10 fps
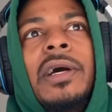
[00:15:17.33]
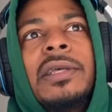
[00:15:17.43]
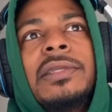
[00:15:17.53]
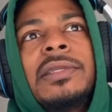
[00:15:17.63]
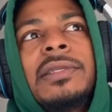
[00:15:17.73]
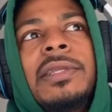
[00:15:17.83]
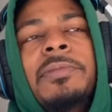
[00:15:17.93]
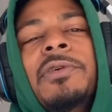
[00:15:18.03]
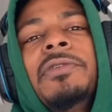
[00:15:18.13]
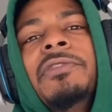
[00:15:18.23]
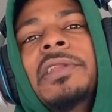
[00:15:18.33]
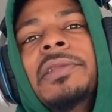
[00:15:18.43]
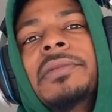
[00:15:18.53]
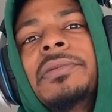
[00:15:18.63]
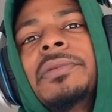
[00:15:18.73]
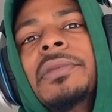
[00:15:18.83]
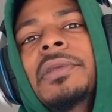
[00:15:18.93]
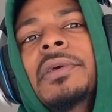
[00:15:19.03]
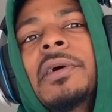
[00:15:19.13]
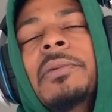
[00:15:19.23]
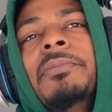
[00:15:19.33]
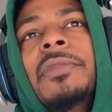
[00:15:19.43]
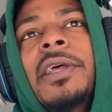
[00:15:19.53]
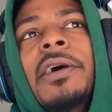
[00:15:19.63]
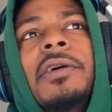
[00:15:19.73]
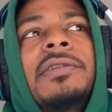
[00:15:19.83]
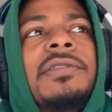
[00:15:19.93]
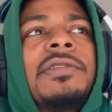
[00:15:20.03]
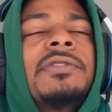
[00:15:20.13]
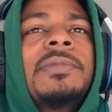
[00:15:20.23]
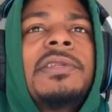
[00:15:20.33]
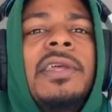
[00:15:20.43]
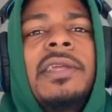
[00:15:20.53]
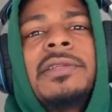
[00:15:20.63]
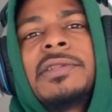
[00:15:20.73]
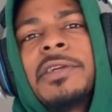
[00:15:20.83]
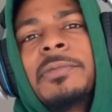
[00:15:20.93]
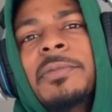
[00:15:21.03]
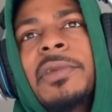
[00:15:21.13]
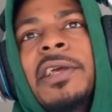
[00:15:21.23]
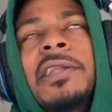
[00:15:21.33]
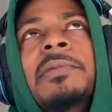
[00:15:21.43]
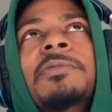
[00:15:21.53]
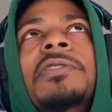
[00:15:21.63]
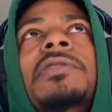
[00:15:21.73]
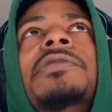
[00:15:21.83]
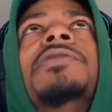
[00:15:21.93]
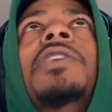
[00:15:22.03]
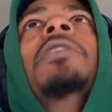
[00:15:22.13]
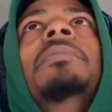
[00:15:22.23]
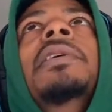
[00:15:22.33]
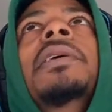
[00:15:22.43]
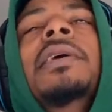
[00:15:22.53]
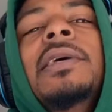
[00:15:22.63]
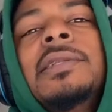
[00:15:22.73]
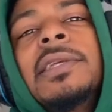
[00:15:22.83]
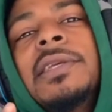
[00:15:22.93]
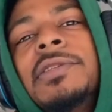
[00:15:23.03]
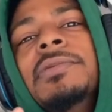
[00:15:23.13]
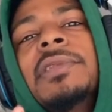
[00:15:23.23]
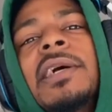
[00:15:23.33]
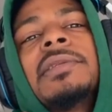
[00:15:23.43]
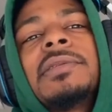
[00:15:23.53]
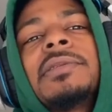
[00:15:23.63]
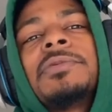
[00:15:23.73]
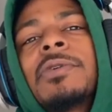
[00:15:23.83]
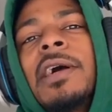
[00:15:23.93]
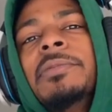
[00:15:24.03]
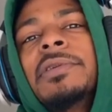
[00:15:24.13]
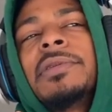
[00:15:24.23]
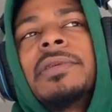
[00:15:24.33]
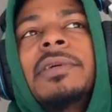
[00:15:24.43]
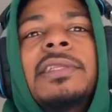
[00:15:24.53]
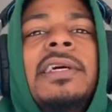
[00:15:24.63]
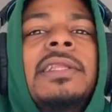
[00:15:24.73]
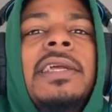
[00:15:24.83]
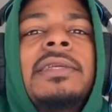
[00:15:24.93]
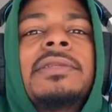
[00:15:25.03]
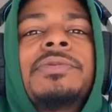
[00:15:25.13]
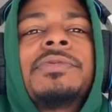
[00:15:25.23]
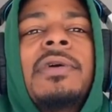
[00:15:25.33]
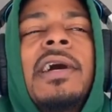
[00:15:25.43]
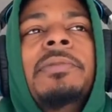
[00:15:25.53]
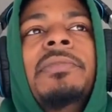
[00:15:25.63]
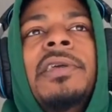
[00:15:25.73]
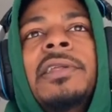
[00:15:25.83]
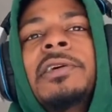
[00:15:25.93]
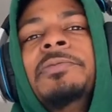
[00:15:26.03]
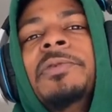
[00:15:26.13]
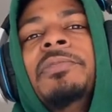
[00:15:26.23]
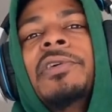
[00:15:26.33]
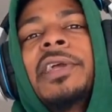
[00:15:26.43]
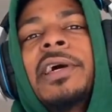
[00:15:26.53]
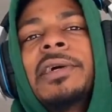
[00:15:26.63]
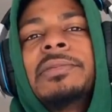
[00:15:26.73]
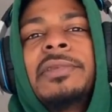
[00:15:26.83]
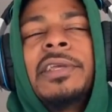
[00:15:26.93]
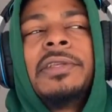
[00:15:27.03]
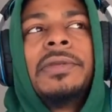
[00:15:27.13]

Stay motivated. Stay determined, man. I'm determined to get 2,000 subscribers. So hit that like and subscribe, man. Help your boy out. Thank you.